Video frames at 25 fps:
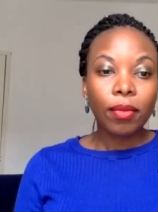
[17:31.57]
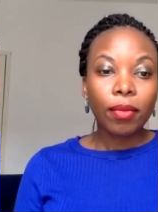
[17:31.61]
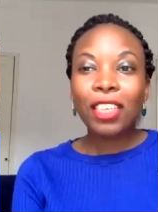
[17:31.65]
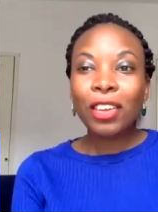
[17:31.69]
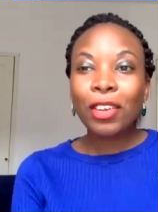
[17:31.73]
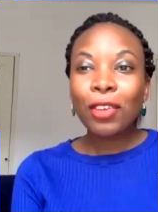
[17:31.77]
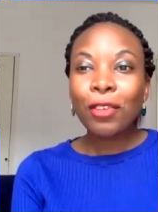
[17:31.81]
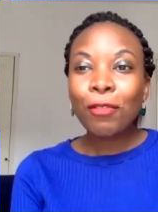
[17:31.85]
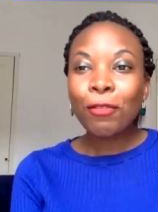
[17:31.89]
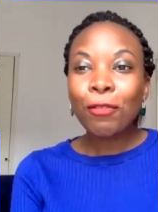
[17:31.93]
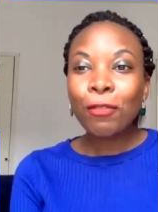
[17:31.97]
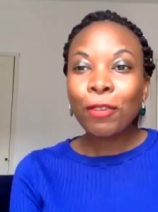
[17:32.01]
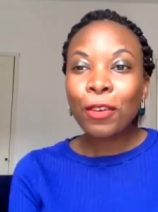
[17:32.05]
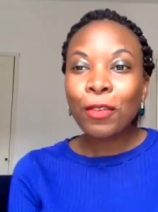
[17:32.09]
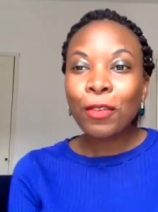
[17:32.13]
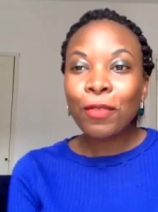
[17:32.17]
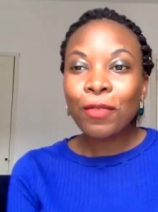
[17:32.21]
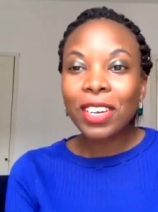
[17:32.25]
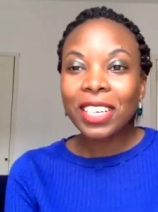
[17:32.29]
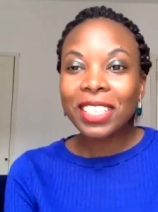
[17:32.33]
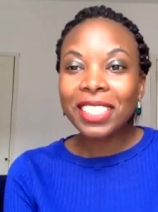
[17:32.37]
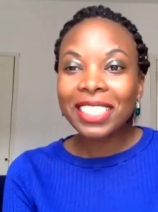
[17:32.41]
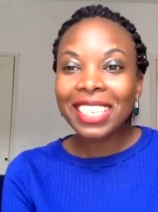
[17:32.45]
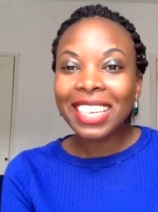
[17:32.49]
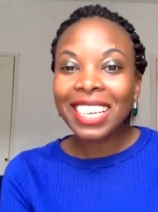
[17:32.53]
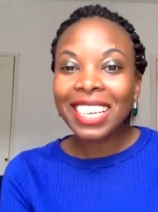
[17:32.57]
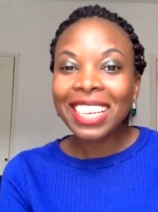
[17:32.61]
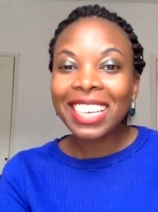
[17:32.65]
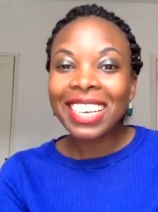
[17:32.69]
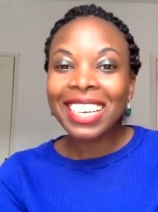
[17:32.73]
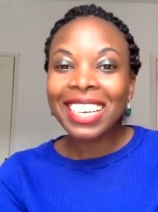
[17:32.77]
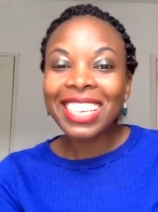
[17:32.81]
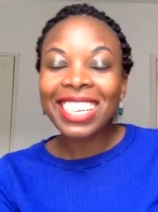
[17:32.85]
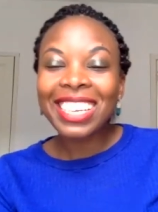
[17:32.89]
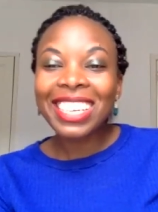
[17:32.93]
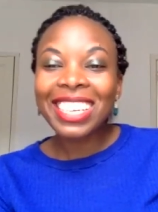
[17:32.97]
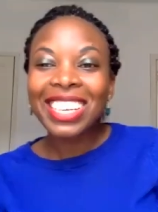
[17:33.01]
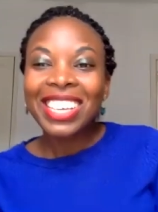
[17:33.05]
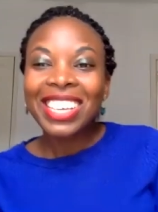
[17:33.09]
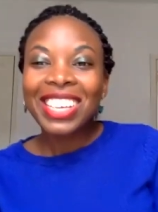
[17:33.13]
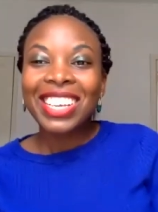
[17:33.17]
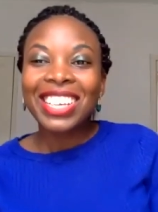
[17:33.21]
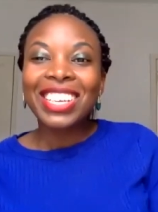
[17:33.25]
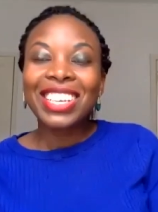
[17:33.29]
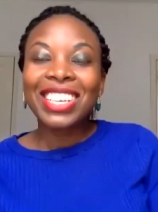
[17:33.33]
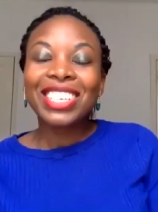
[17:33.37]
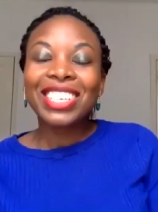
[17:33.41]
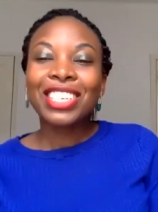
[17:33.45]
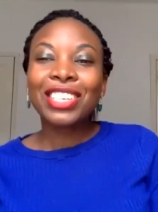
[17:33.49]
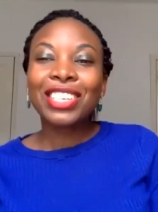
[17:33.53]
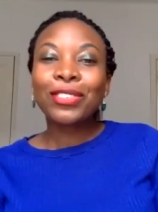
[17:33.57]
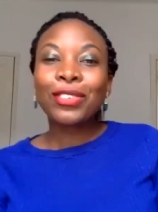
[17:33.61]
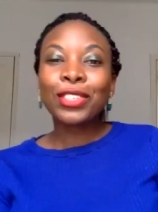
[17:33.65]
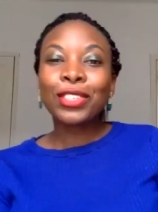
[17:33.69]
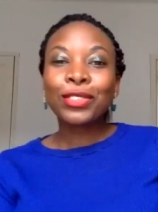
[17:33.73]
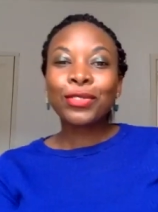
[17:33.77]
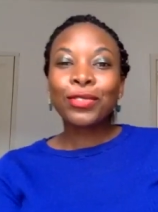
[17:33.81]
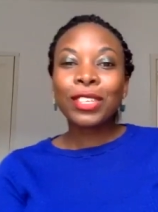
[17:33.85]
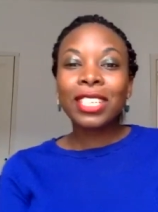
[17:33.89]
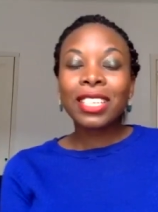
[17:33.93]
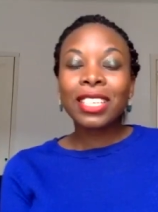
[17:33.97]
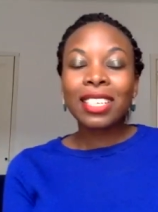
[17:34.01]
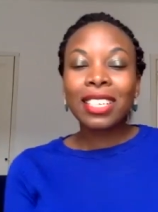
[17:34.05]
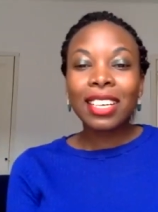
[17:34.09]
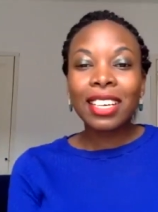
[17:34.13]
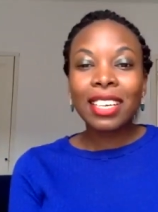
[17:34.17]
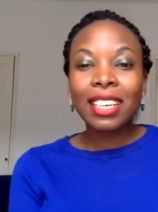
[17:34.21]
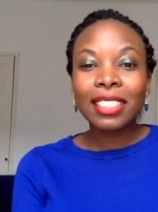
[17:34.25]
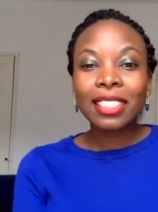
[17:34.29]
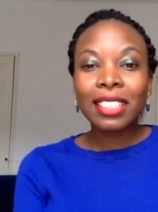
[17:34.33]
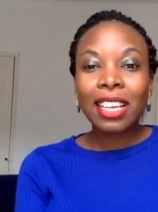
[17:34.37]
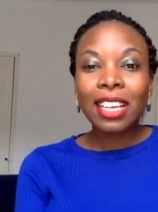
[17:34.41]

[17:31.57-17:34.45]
Thank you very much, Ailly. That was really nice.